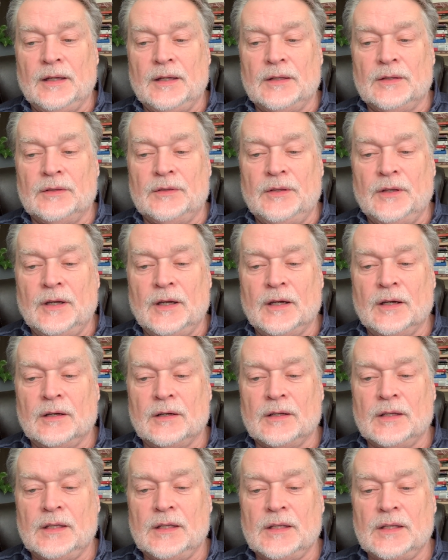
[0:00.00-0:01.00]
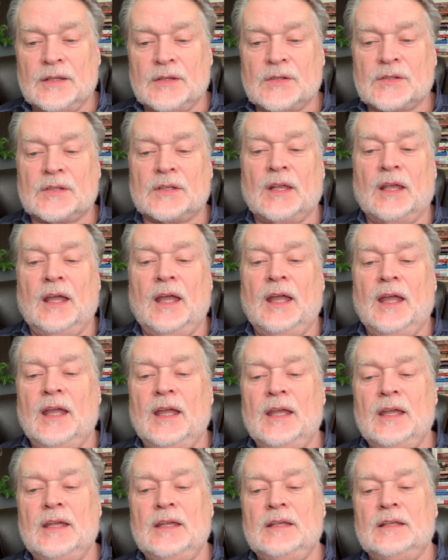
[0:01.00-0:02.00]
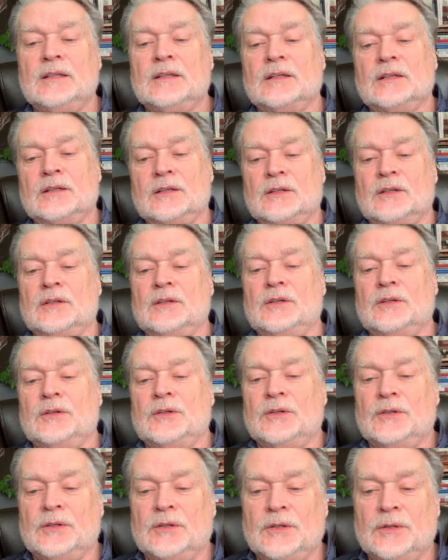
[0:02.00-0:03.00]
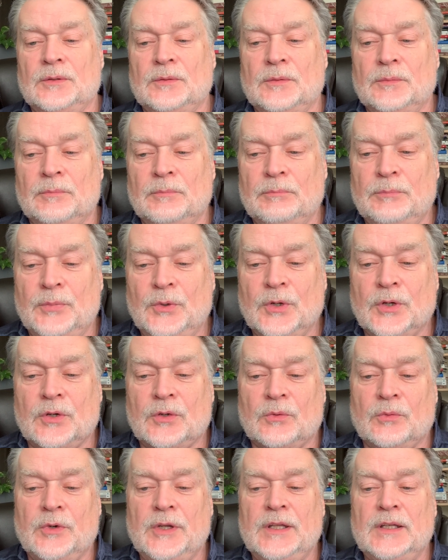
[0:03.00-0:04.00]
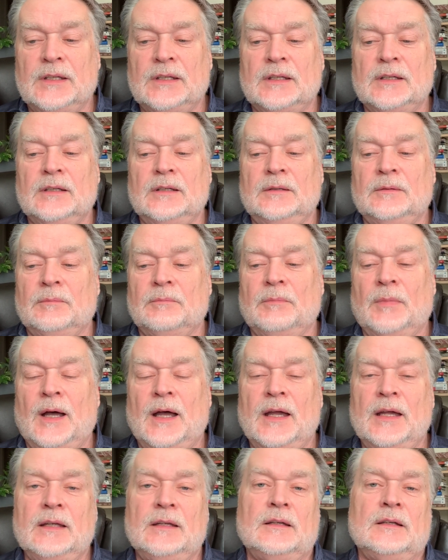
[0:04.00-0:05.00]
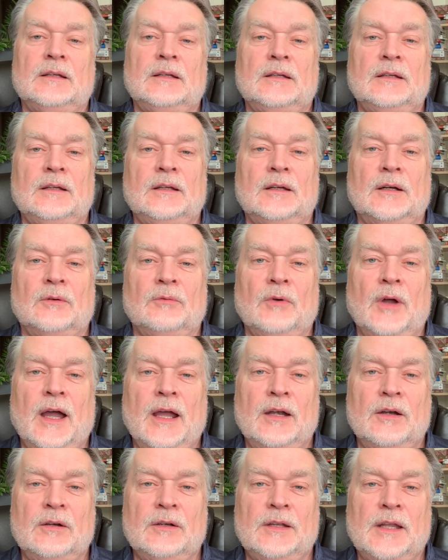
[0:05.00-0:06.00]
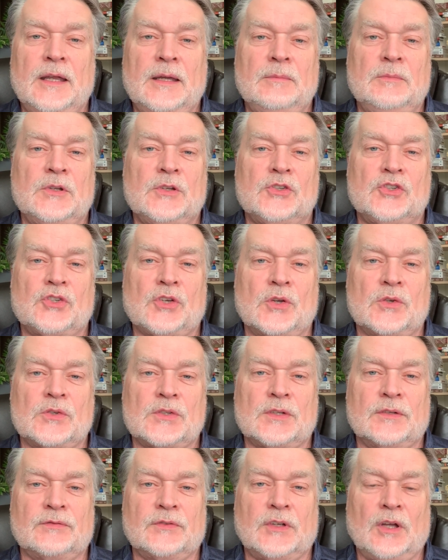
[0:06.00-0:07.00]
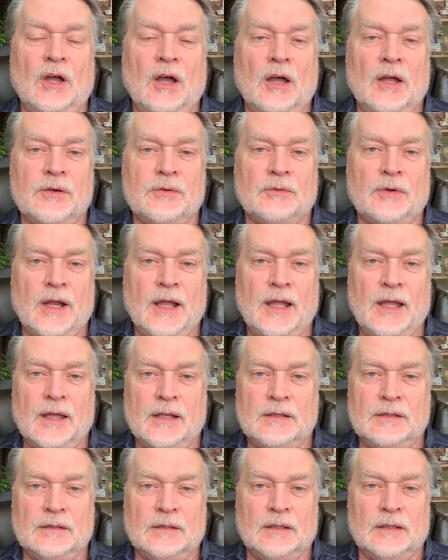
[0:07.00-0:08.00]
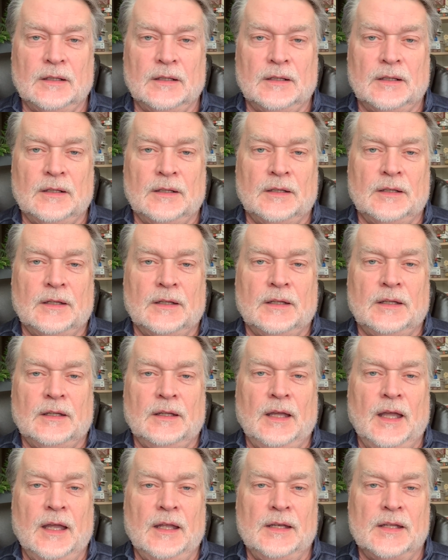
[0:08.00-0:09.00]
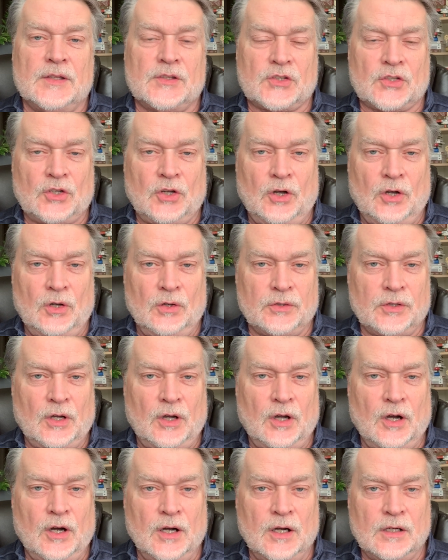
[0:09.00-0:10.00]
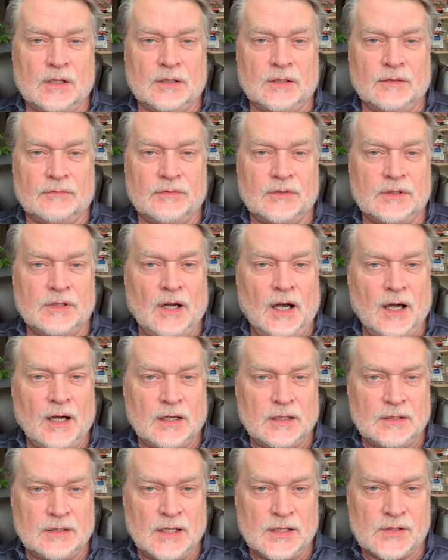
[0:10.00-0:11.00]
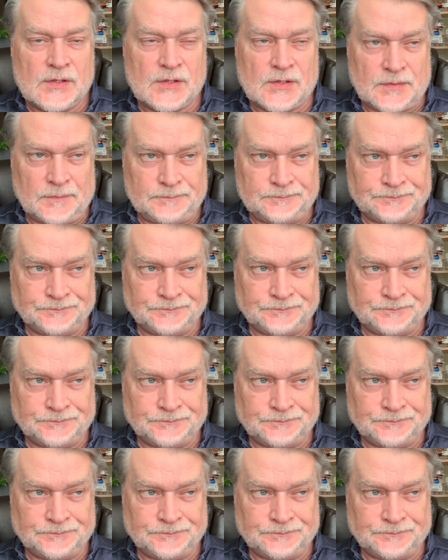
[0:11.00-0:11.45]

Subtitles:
There is a book written by a writer named Joseph Conrad, and it's called Heart of Darkness.